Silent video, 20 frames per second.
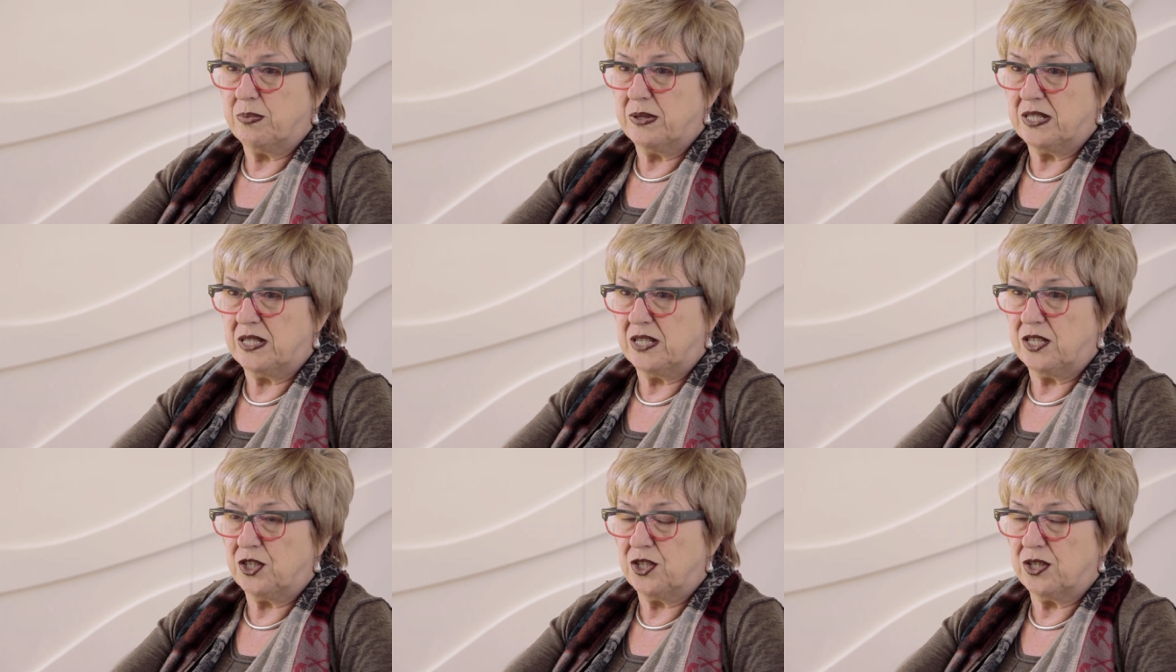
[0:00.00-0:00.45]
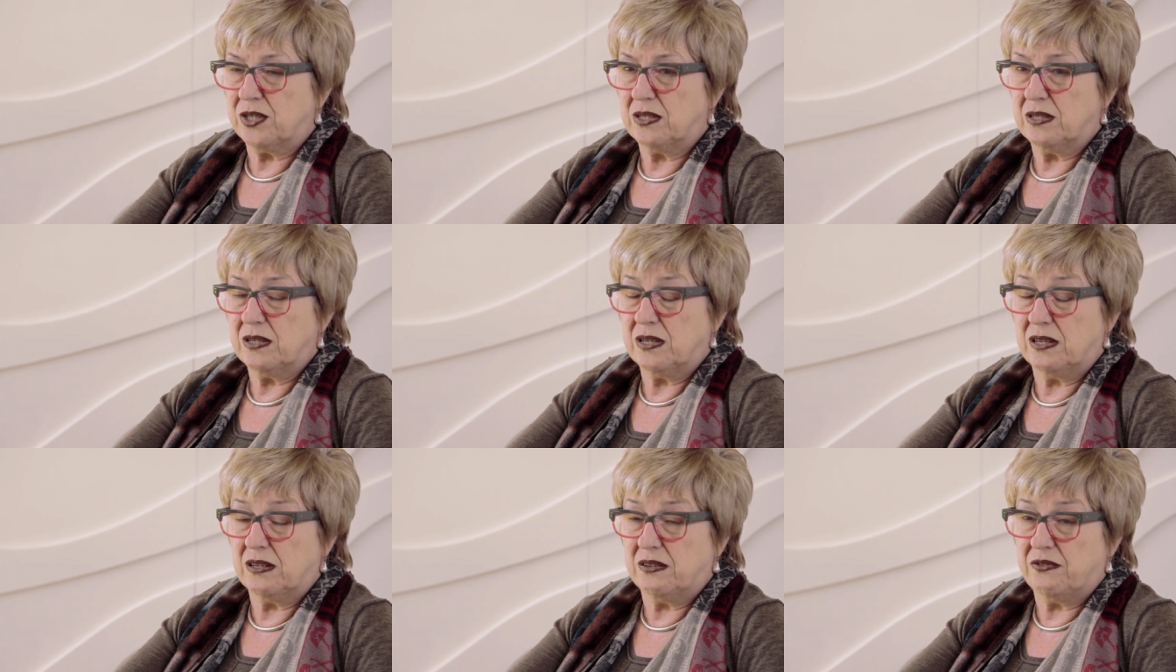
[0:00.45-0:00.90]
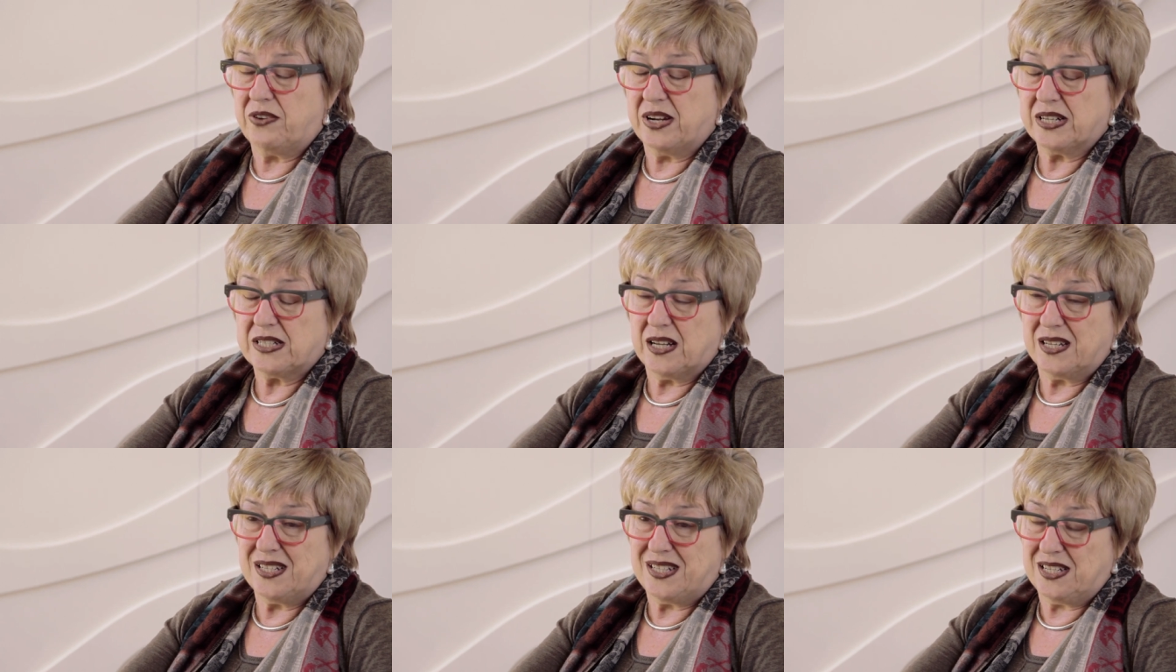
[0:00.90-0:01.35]
position. And in
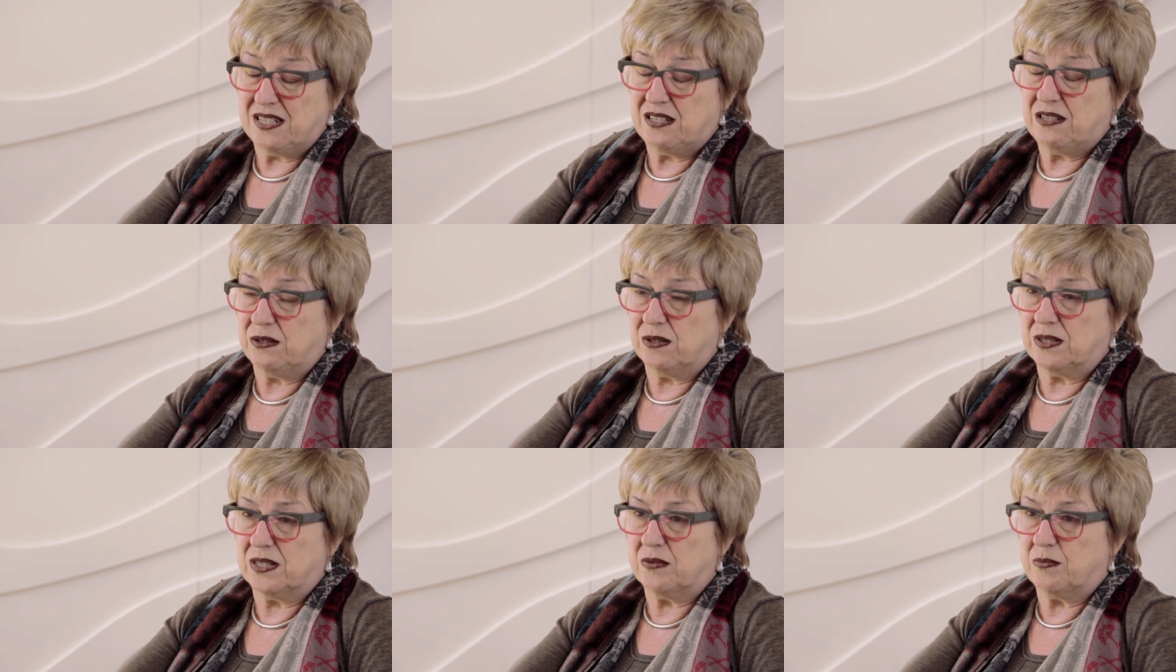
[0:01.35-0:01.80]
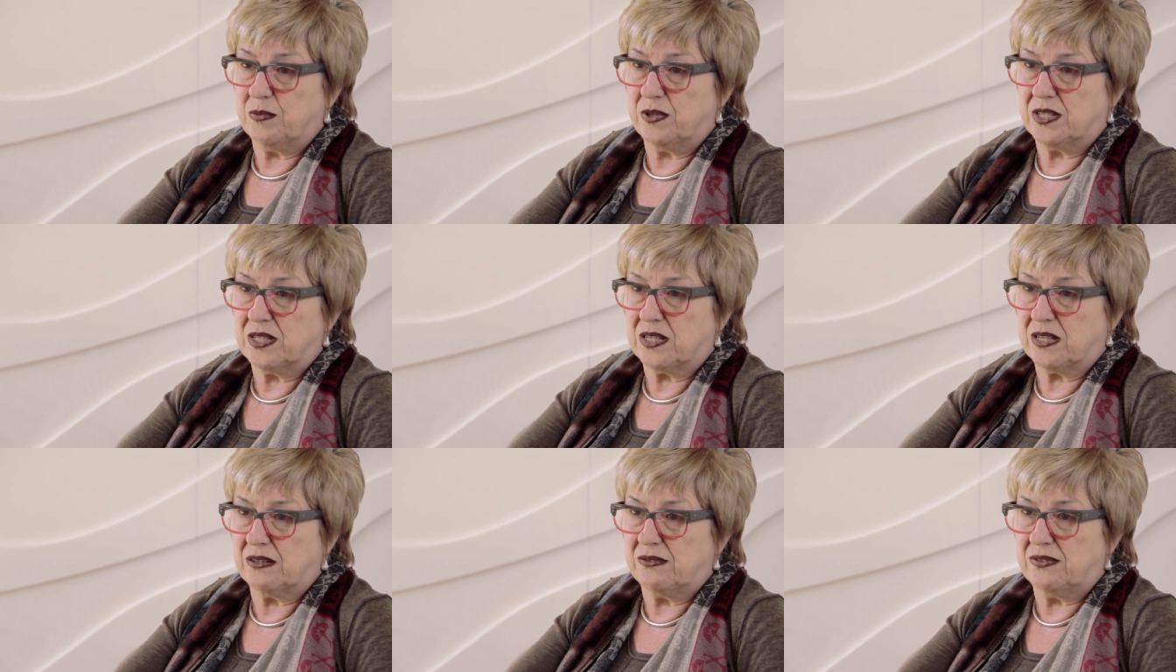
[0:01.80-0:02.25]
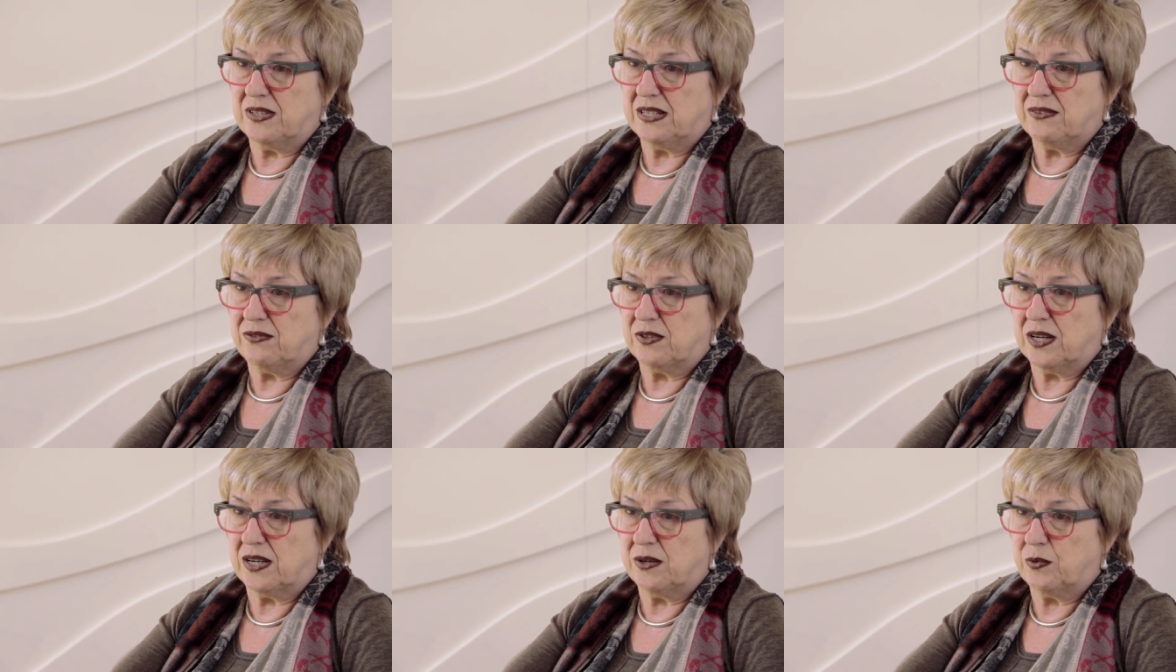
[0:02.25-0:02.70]
fact, I did do it at Musica
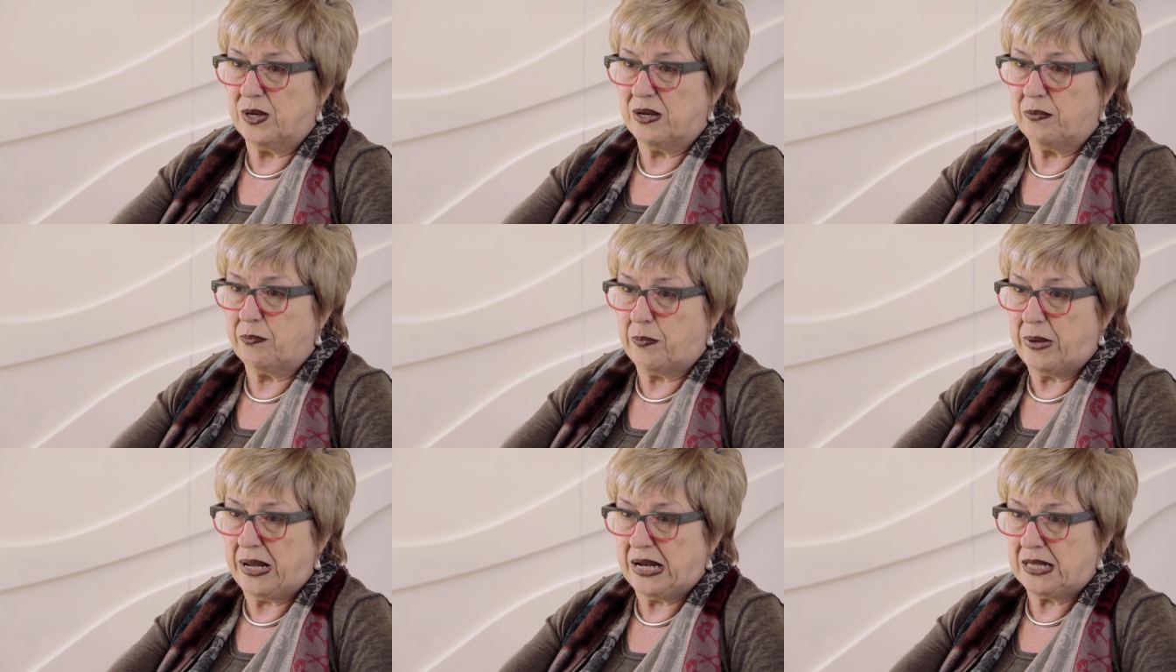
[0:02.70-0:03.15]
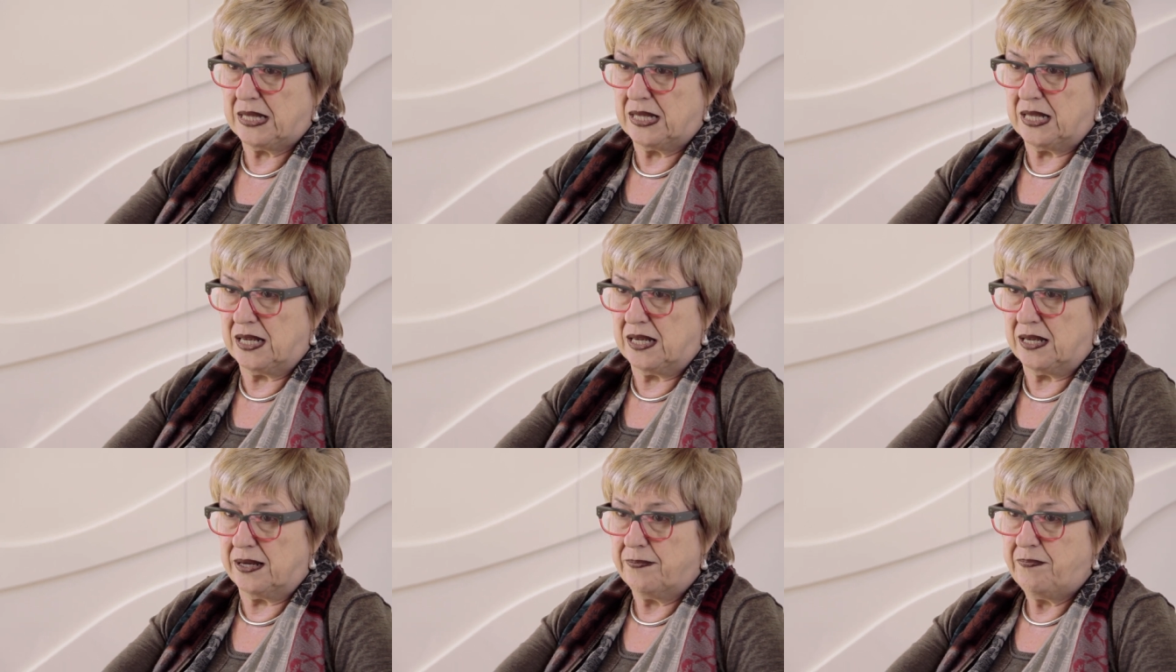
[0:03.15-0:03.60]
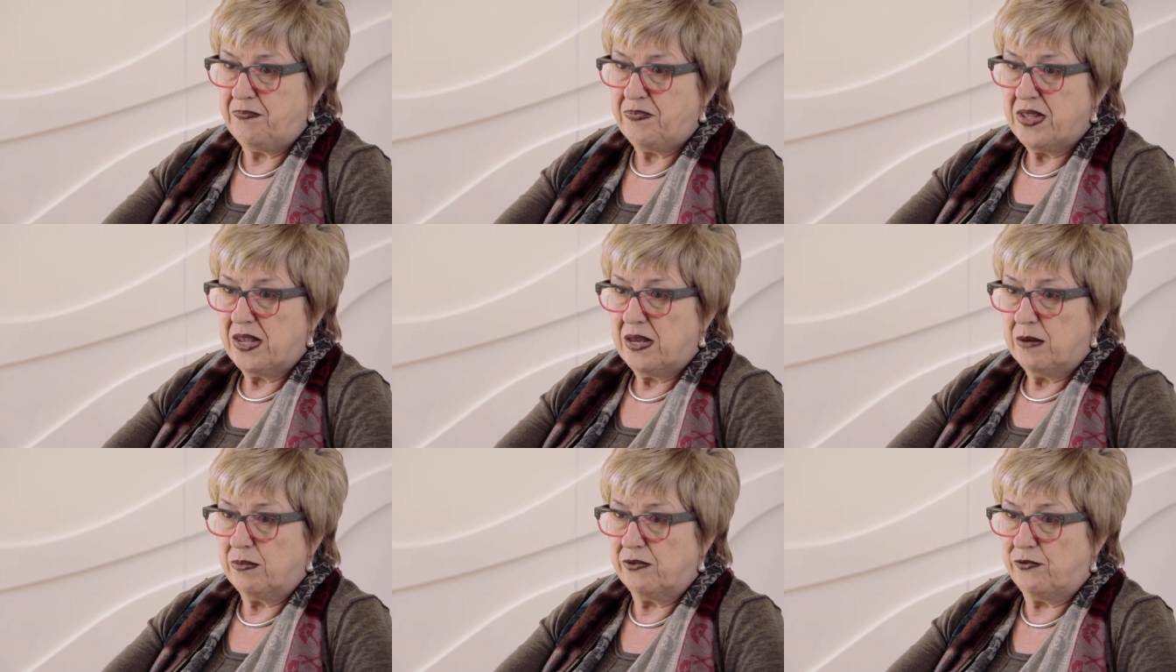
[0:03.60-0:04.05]
Viva. I went back there
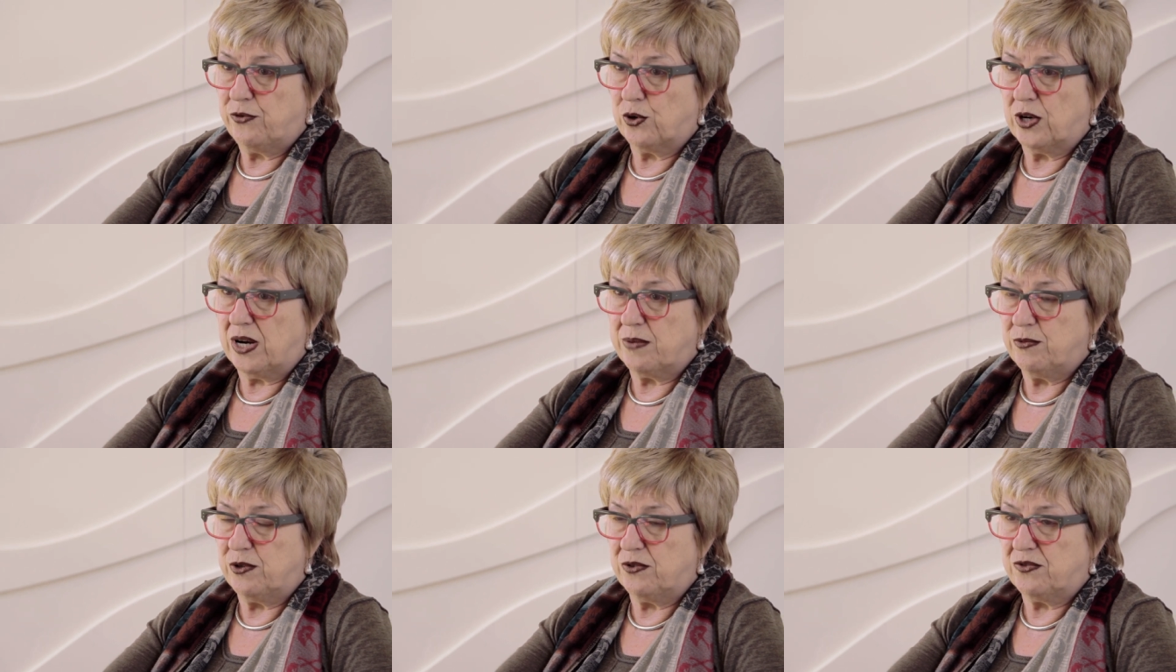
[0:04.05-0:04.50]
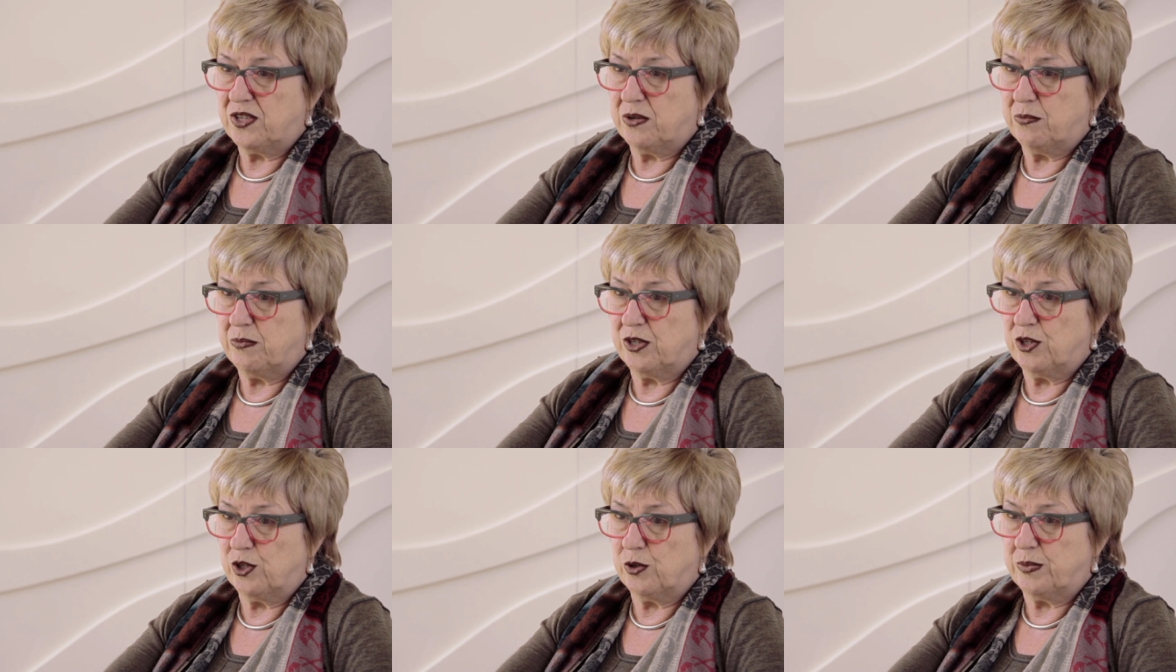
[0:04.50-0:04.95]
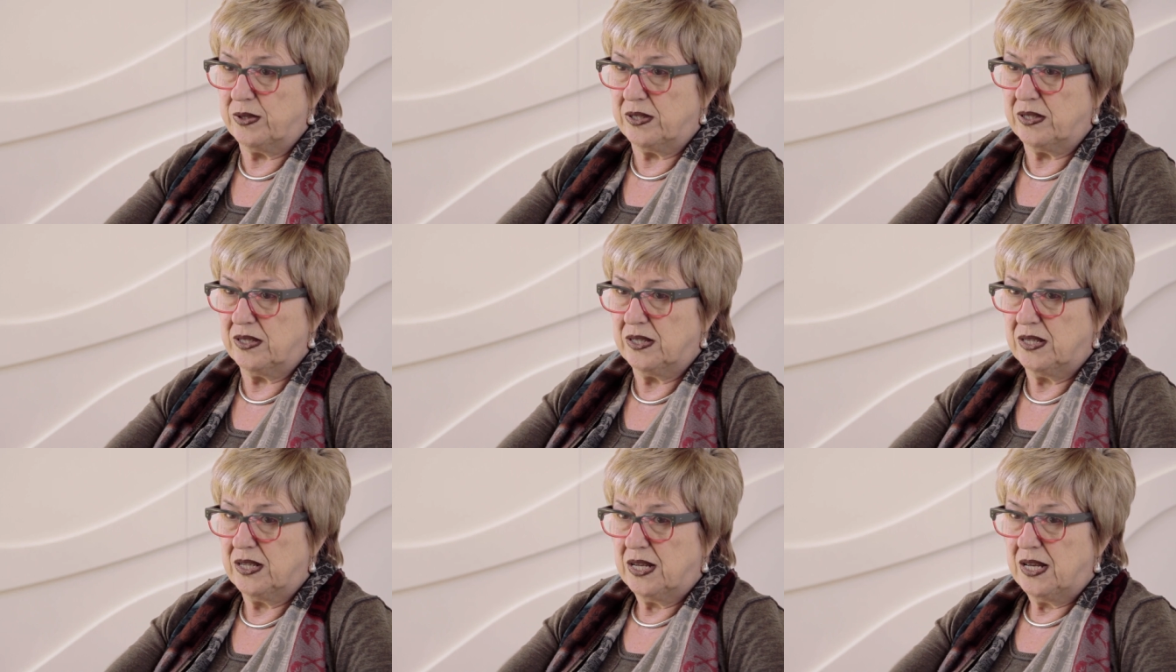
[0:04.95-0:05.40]
before I moved to
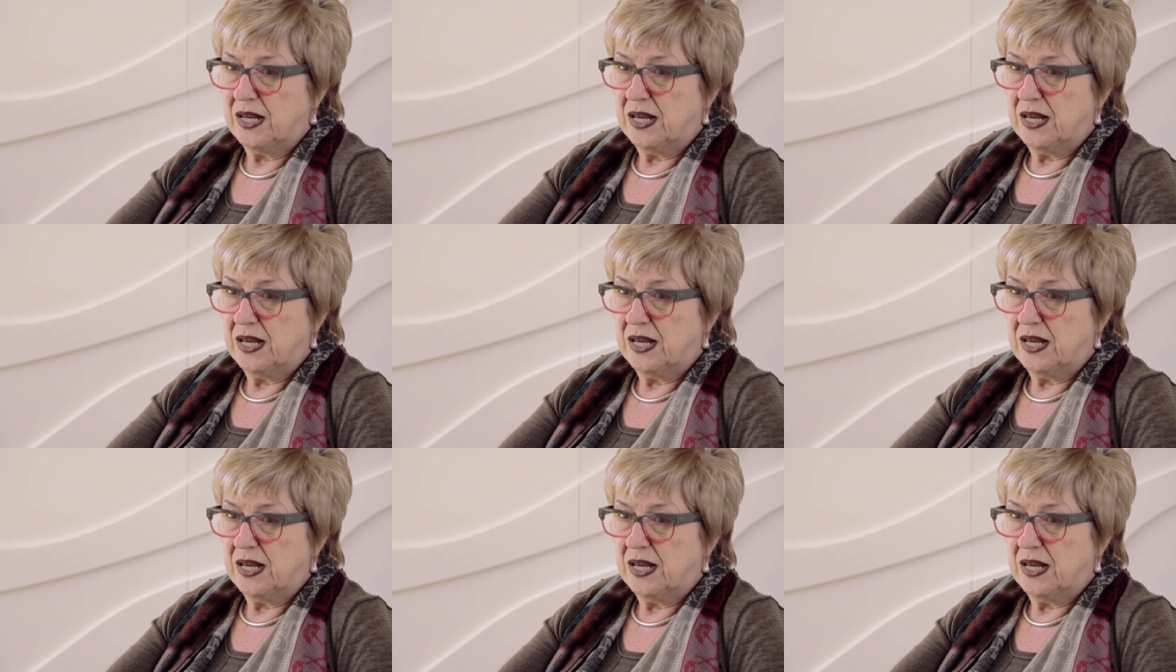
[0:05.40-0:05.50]
Melbourne.